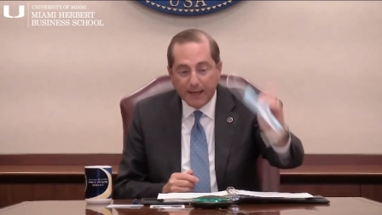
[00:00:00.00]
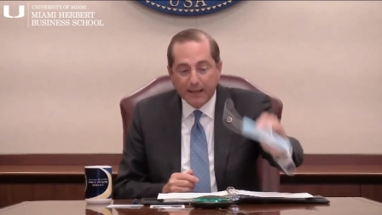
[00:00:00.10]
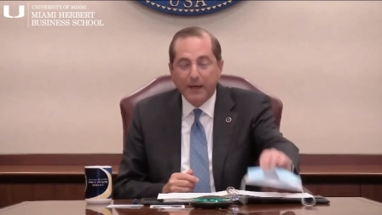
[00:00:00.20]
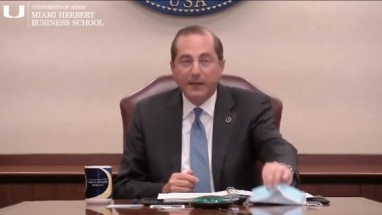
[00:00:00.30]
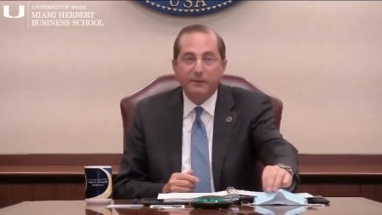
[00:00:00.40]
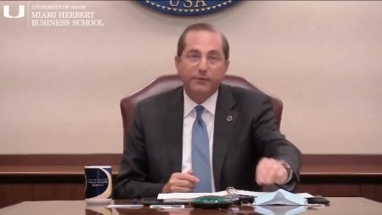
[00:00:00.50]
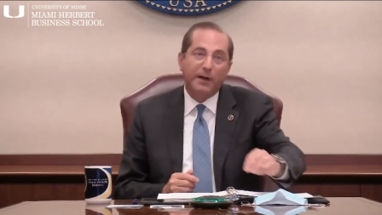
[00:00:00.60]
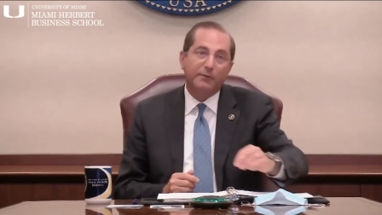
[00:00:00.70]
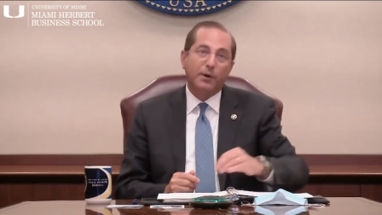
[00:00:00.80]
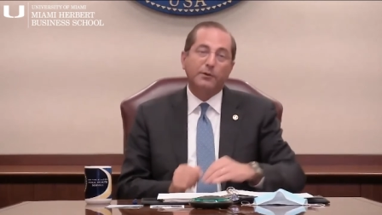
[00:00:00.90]

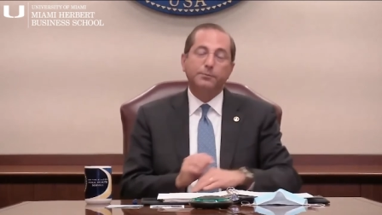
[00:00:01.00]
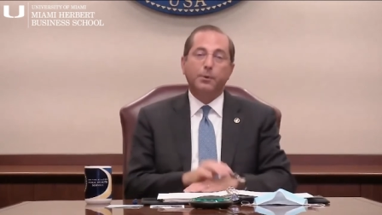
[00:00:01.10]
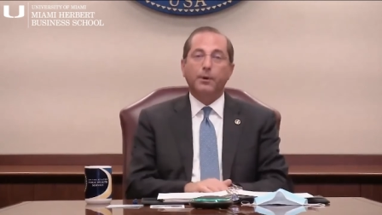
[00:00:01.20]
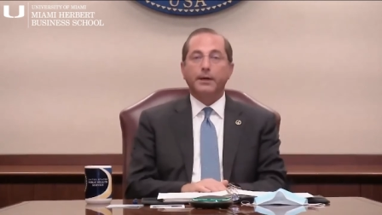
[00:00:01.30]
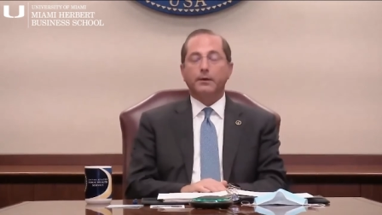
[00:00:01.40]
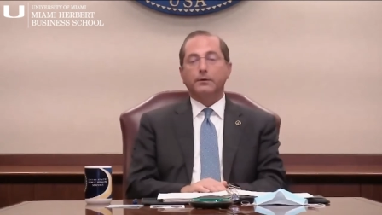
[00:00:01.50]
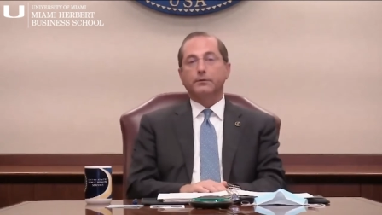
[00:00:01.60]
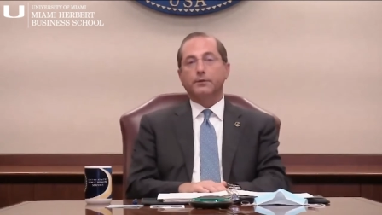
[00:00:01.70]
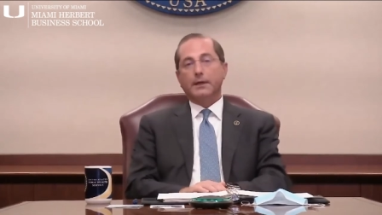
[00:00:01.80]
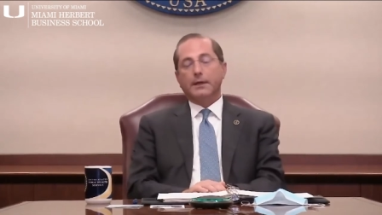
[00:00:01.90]
N95
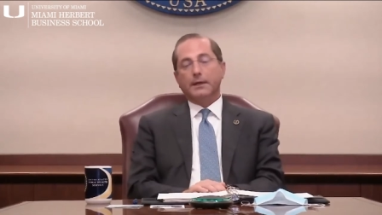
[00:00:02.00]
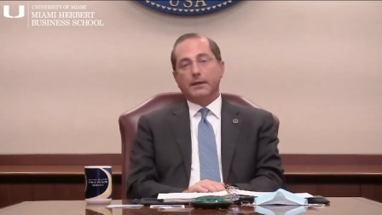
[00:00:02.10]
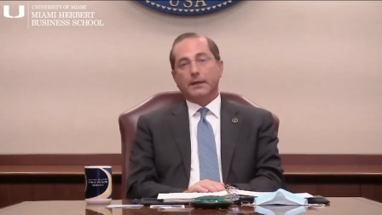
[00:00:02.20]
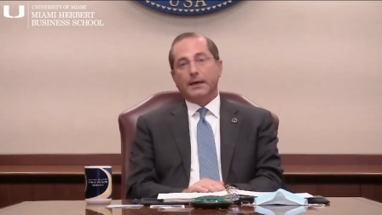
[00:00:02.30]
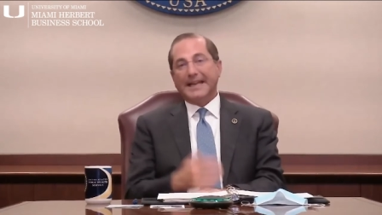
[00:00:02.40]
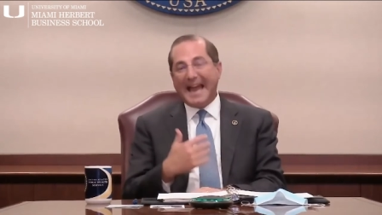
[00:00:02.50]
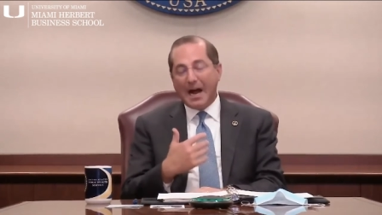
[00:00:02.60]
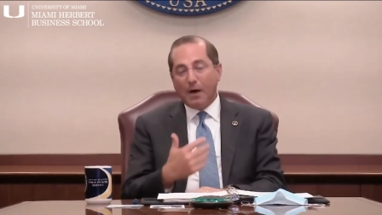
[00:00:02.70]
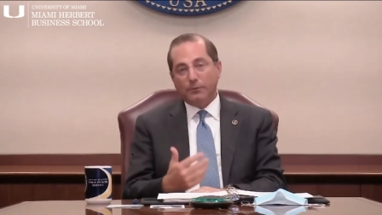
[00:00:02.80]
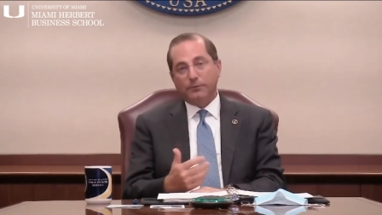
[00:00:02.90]
respirators,
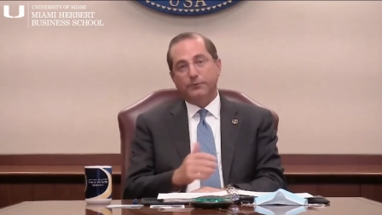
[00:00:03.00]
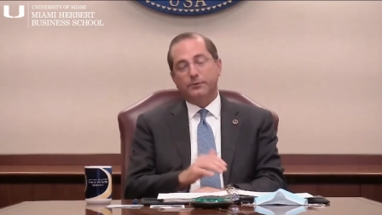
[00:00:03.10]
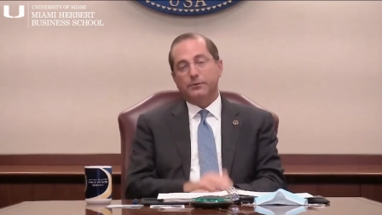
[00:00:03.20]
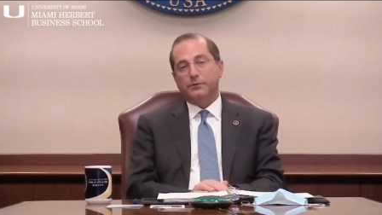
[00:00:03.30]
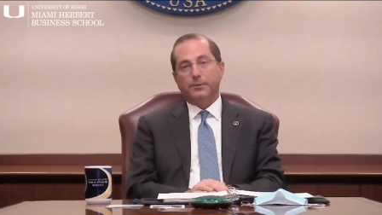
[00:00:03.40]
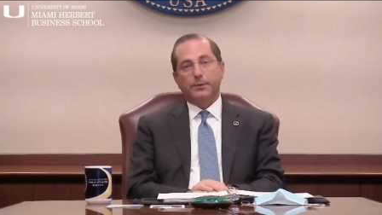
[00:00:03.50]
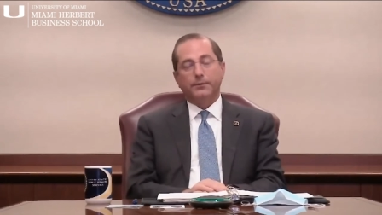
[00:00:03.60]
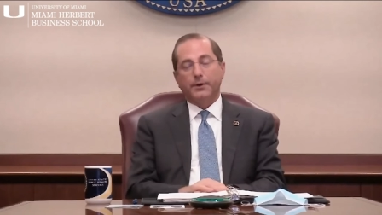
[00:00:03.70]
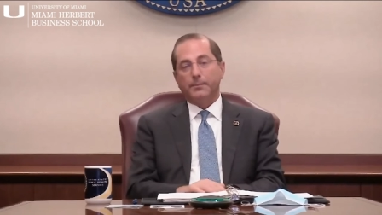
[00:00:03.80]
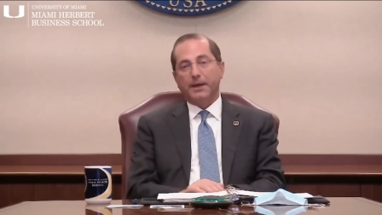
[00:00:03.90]
gowns, just some of
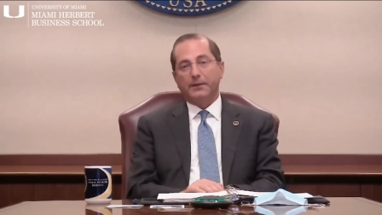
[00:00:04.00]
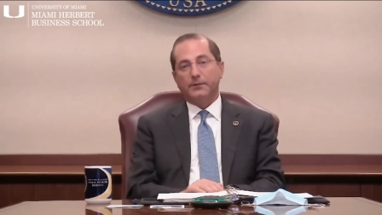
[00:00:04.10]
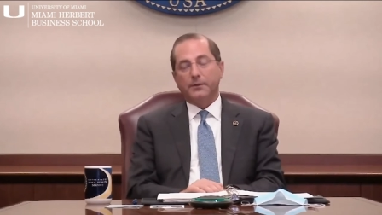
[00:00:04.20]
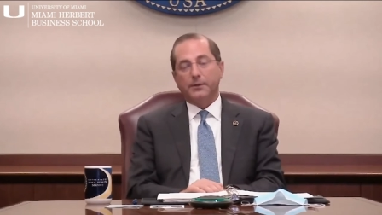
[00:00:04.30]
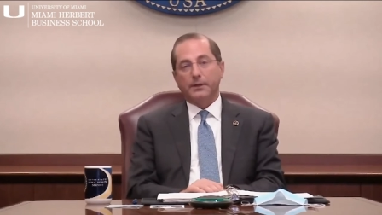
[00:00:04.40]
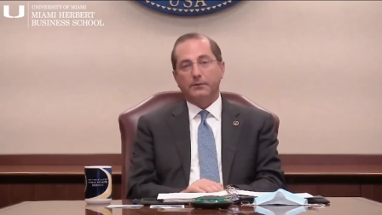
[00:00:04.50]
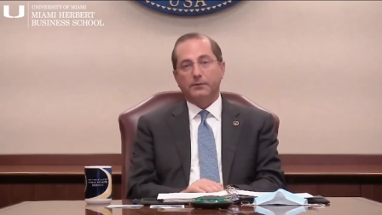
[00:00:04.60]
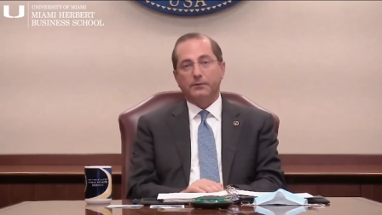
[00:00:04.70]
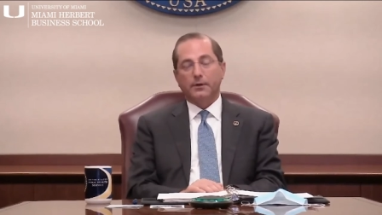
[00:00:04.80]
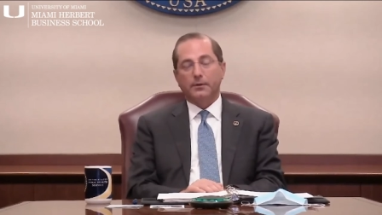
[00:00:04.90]
the very basic things.
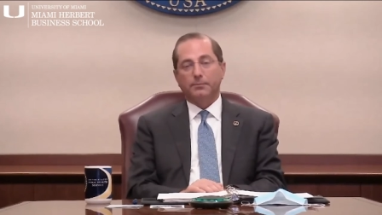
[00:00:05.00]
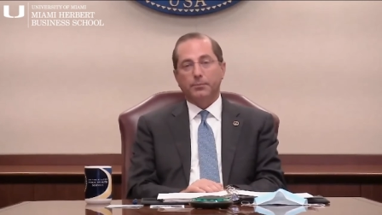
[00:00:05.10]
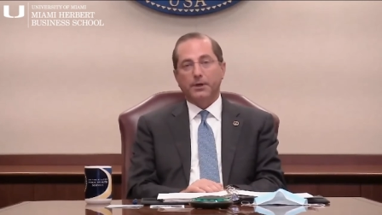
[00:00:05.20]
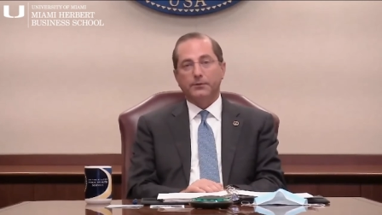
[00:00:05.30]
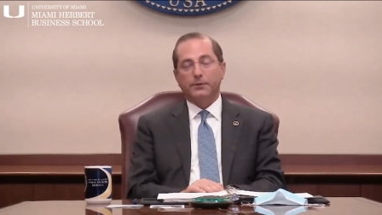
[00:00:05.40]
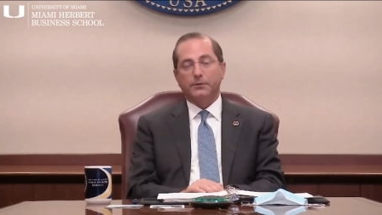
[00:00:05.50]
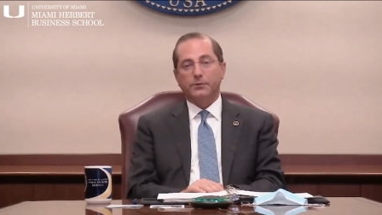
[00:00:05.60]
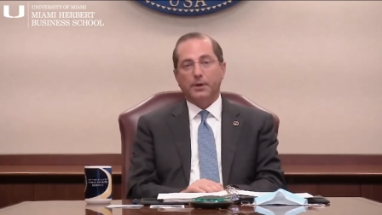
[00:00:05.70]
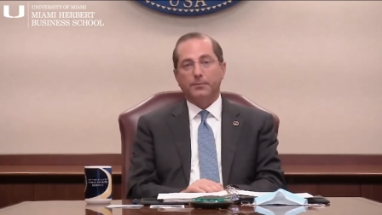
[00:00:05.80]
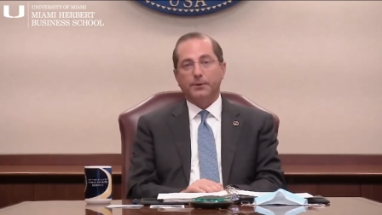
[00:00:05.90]
And so President
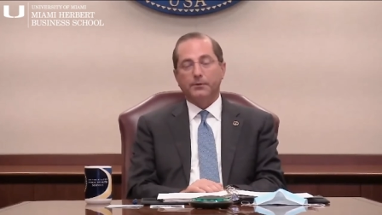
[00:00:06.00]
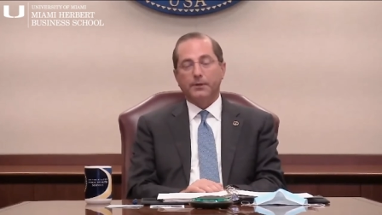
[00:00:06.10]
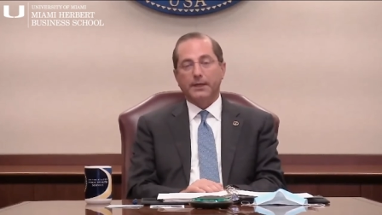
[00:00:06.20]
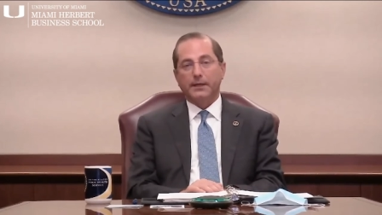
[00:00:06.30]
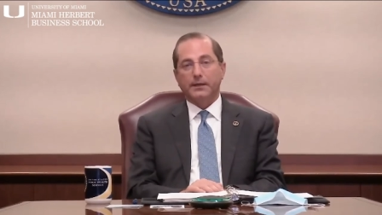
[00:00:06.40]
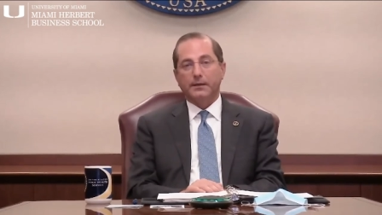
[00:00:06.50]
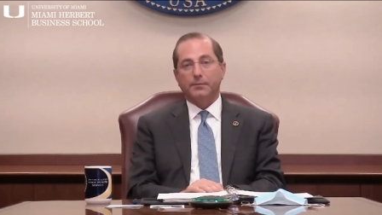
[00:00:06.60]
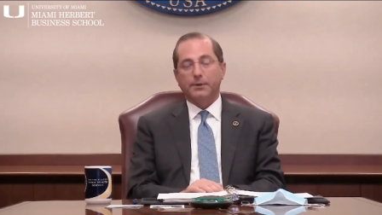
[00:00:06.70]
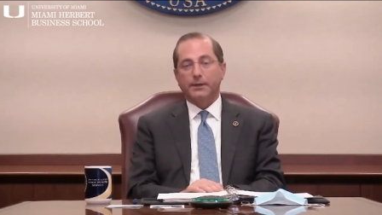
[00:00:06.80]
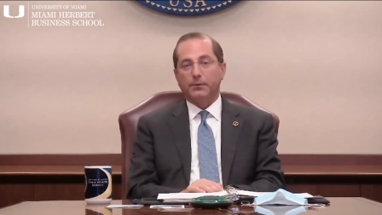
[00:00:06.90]
Trump is leading a
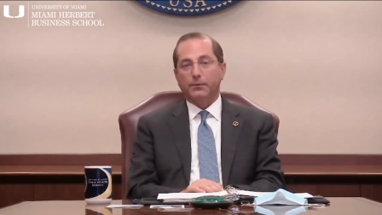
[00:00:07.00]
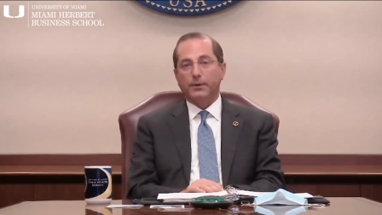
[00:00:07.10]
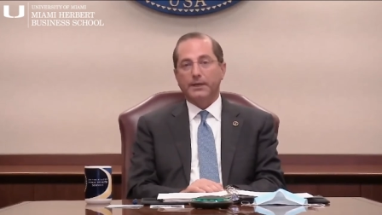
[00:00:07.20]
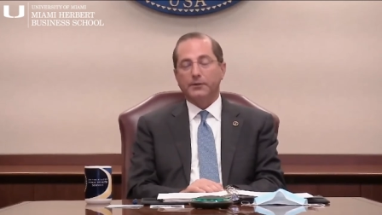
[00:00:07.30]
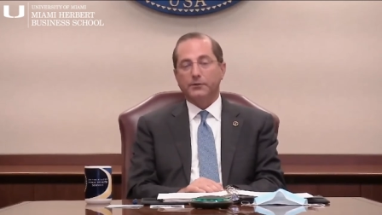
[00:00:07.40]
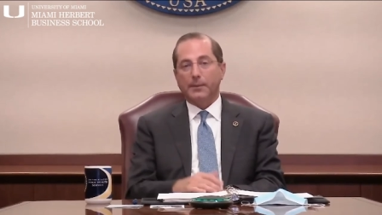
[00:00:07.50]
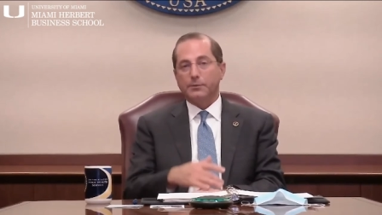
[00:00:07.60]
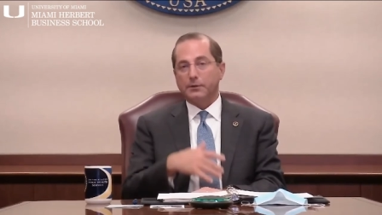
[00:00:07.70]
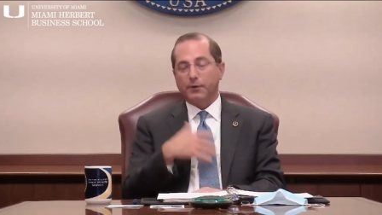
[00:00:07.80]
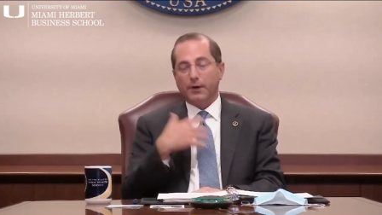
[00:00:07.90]
complete
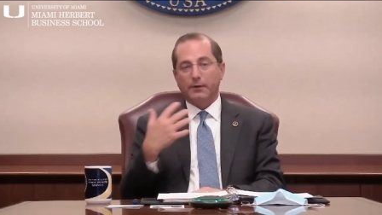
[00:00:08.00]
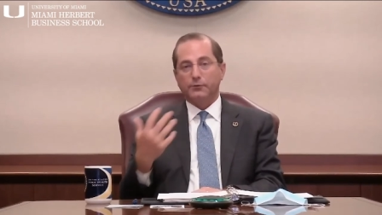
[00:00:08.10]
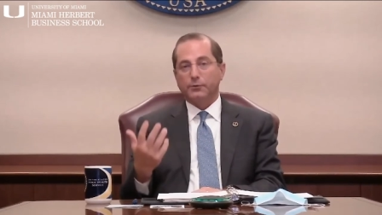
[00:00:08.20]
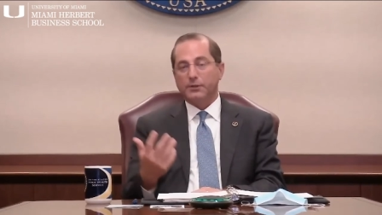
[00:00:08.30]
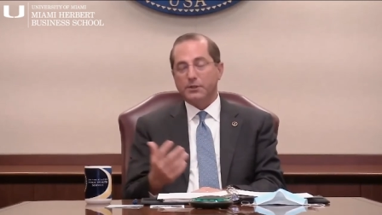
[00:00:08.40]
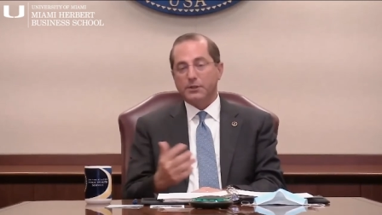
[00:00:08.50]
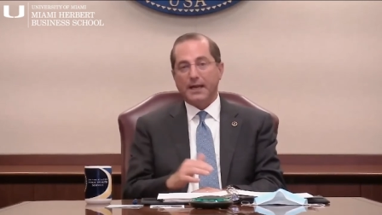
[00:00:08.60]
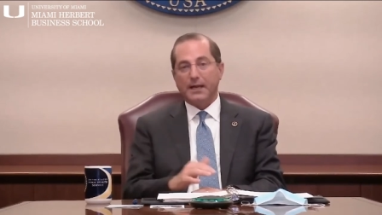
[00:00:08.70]
reconception of our strategic